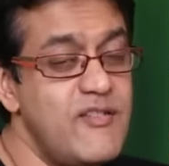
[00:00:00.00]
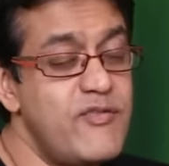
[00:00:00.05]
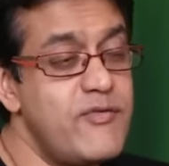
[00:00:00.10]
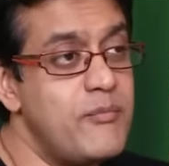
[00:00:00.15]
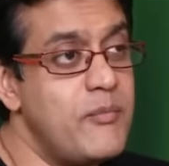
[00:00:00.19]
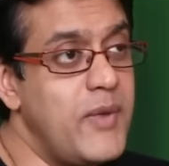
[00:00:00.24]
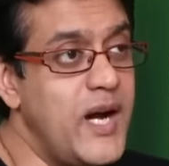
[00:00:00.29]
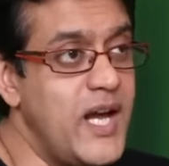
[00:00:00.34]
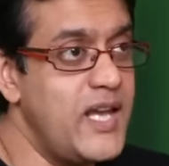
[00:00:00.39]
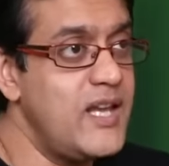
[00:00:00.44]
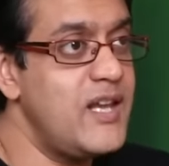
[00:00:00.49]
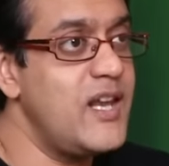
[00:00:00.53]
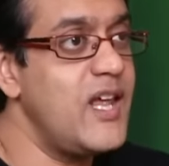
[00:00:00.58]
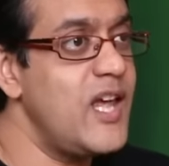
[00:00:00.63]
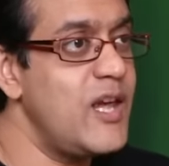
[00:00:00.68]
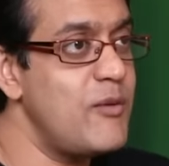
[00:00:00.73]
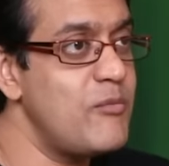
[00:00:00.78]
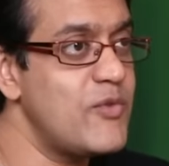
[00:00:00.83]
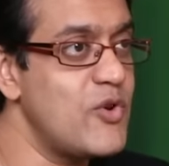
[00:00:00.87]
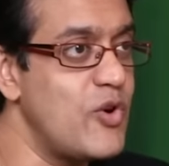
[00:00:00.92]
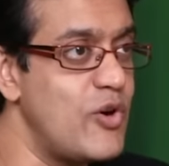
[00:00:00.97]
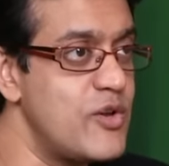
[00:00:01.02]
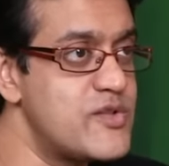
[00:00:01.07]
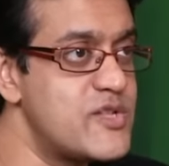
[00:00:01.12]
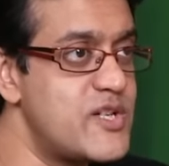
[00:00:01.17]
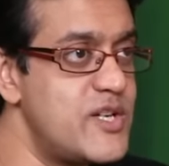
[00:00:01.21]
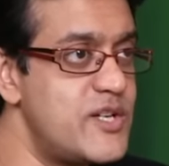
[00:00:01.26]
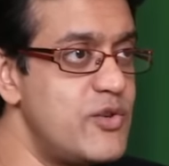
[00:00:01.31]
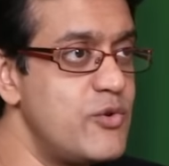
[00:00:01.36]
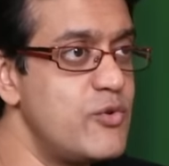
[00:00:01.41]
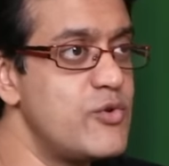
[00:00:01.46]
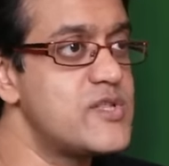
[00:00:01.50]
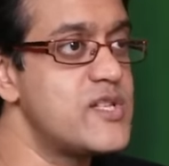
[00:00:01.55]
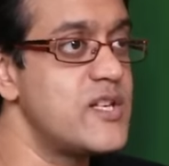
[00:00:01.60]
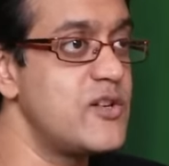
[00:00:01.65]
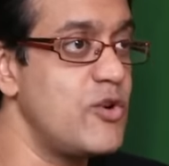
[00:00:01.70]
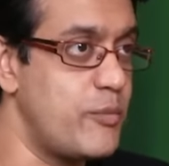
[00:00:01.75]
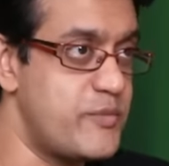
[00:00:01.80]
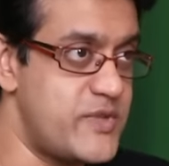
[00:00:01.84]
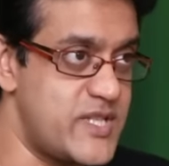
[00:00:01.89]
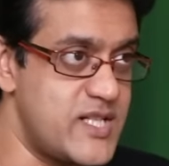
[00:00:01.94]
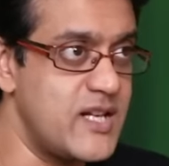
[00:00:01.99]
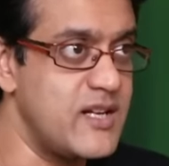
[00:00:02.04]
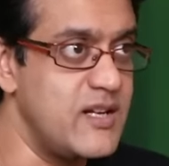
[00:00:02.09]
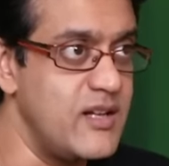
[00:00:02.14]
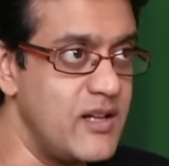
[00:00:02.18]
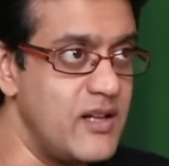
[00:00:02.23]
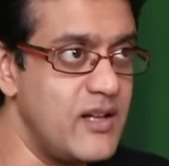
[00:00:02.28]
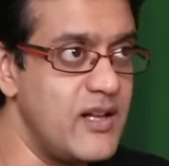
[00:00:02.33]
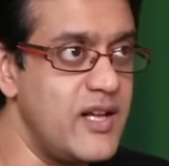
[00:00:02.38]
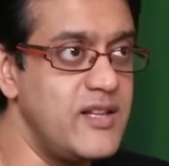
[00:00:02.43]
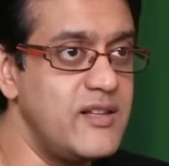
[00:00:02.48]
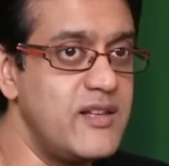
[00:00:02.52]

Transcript: "If my name constitutes an obstacle